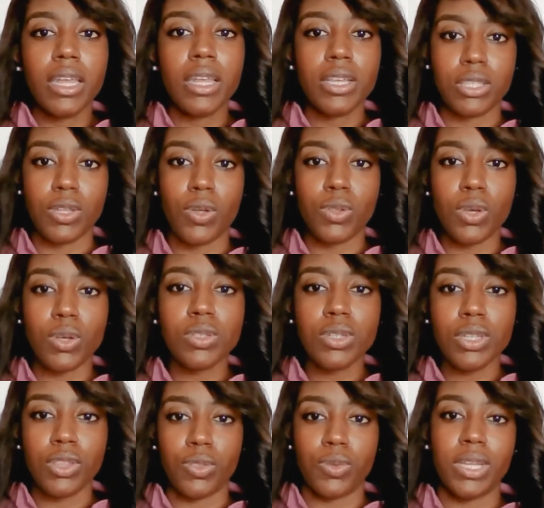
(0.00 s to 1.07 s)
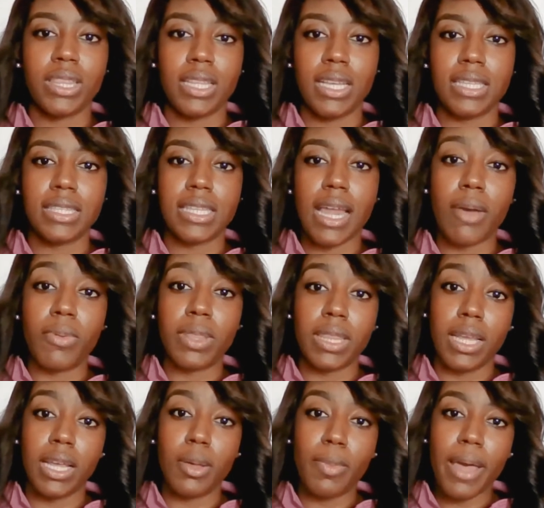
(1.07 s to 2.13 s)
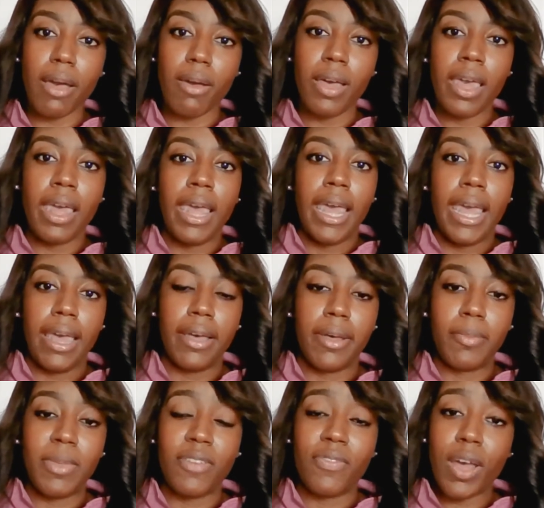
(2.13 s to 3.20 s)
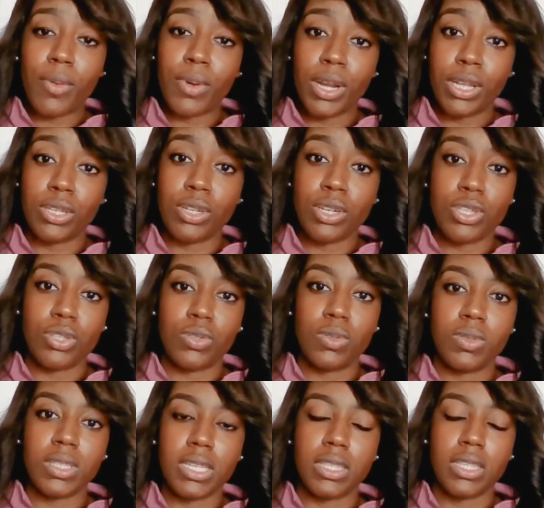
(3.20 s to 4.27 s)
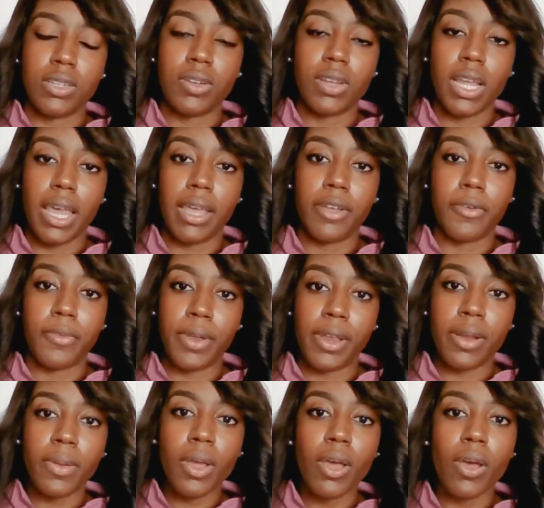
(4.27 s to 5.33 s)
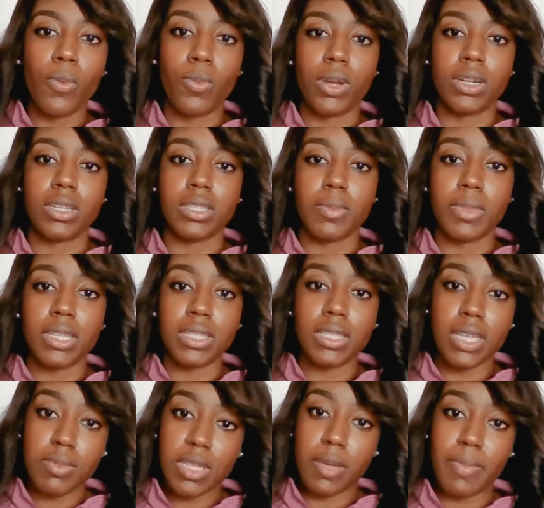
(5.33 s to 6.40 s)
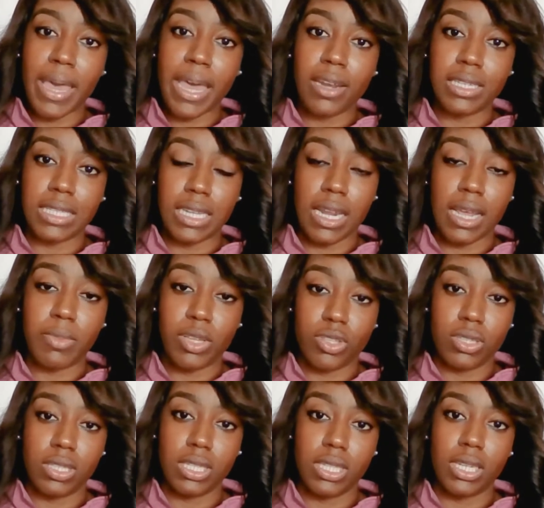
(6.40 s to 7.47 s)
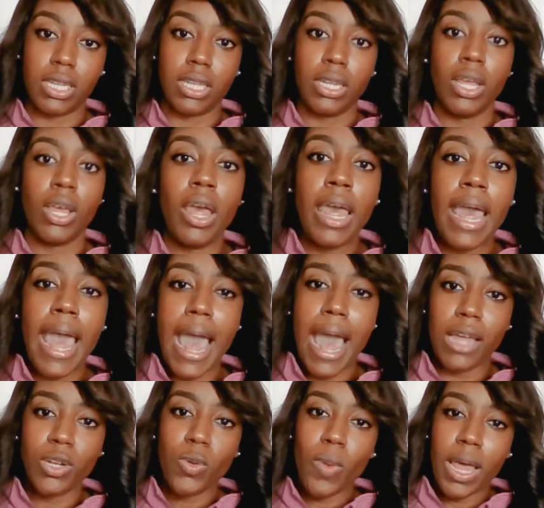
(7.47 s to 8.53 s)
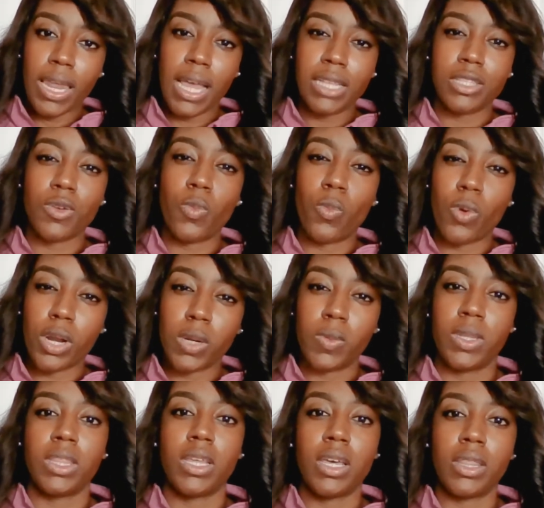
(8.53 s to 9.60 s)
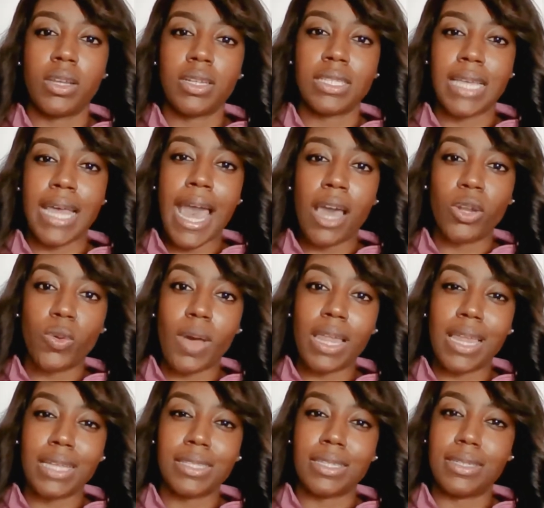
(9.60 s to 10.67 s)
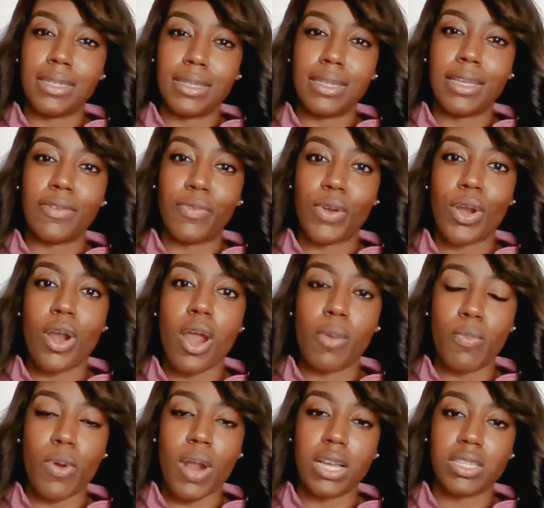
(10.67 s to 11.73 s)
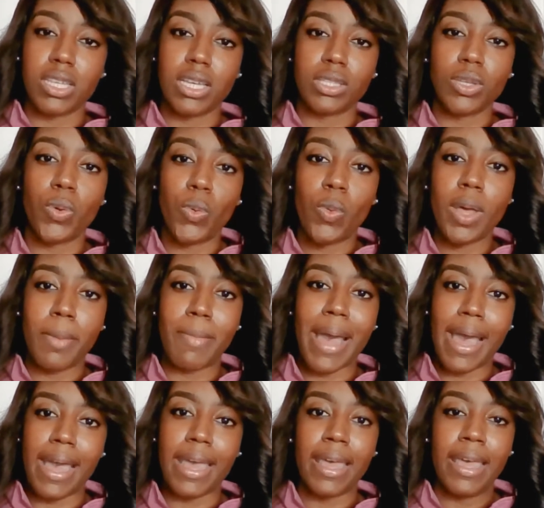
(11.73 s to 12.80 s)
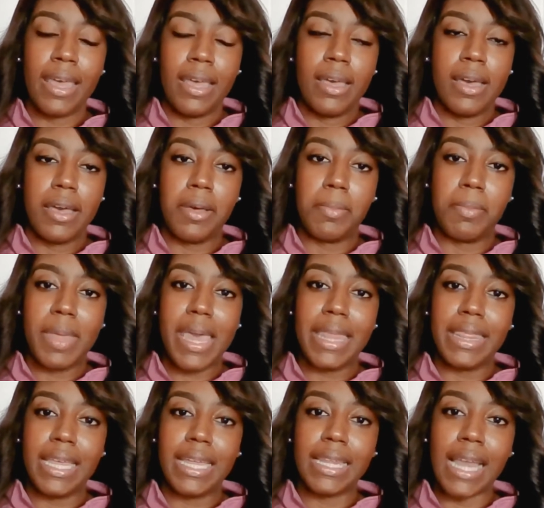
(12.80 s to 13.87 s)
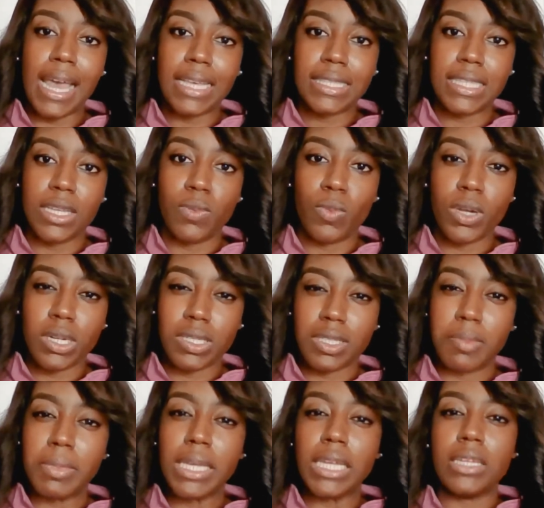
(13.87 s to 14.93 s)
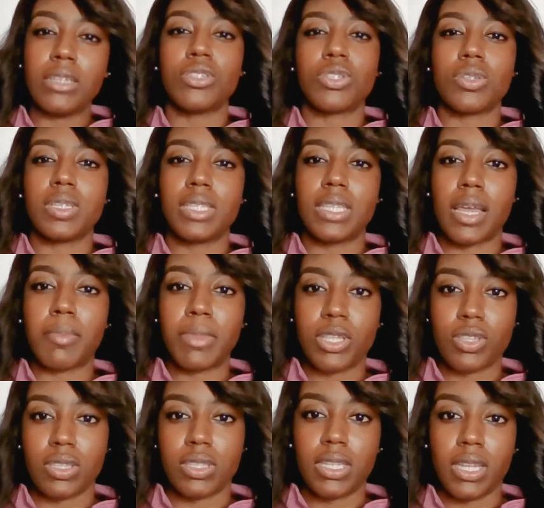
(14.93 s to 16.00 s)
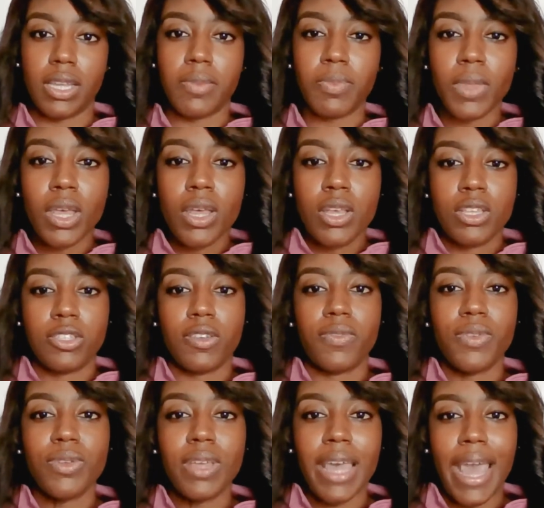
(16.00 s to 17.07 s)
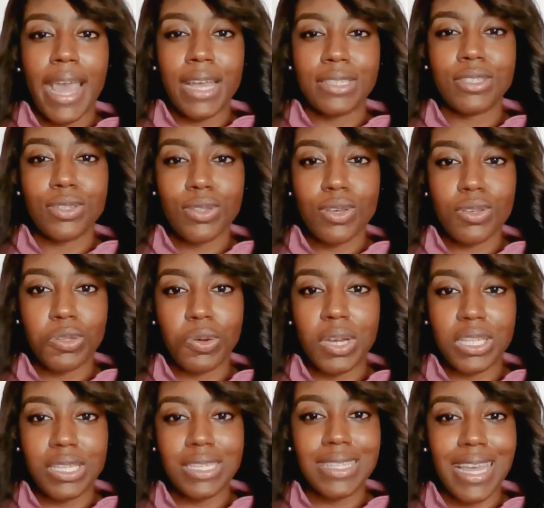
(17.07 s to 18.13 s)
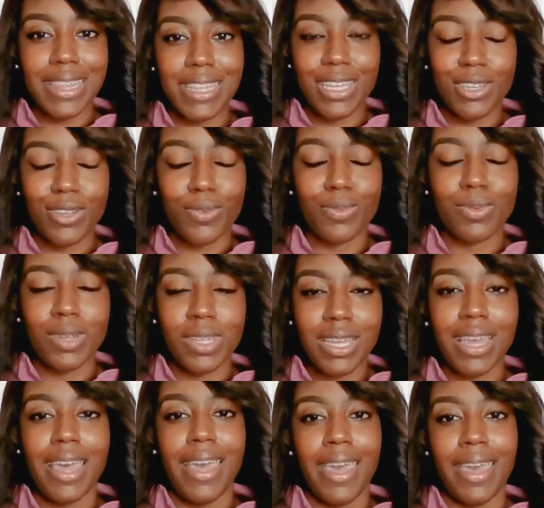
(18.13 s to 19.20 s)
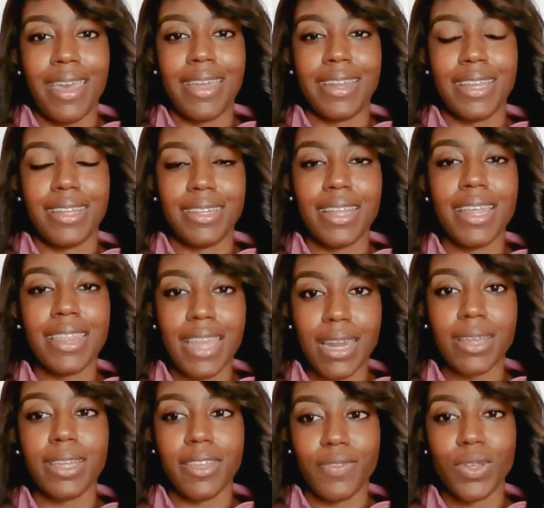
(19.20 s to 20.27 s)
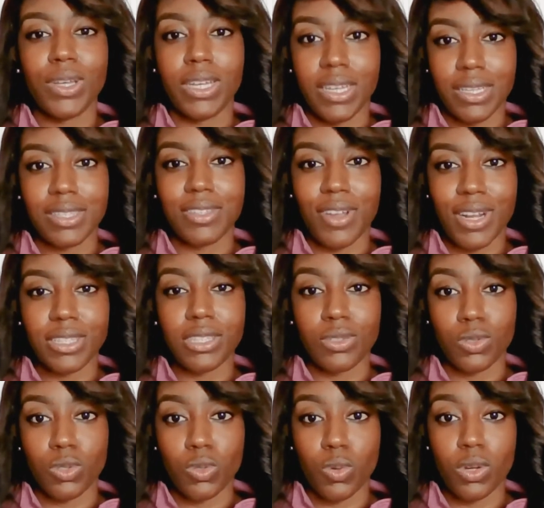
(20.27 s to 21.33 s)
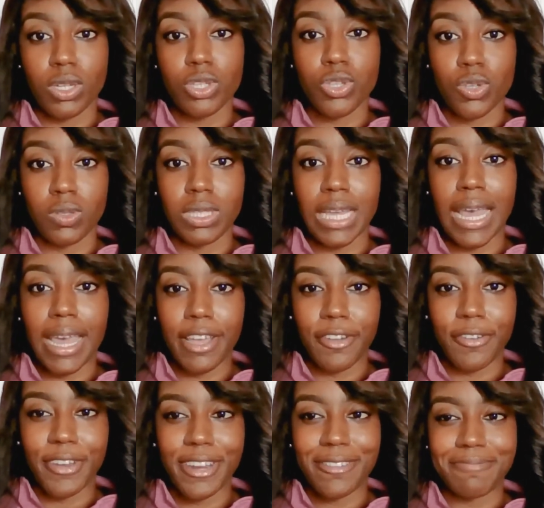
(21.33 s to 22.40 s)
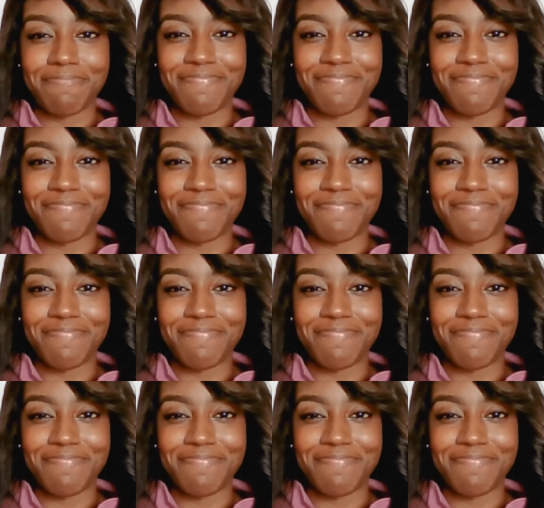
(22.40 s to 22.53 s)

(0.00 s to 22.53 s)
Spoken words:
So those are the three things that I would think about if I were in your shoes considering a career. What are some of the subject matters that I'm interested in? How do I like to work with others? And how do I like to deliver on projects? Who am I? And then lastly, what are some industries that I'm interested in? So if you can answer those questions, I think you're really ahead and that'll give you a good start towards choosing a career.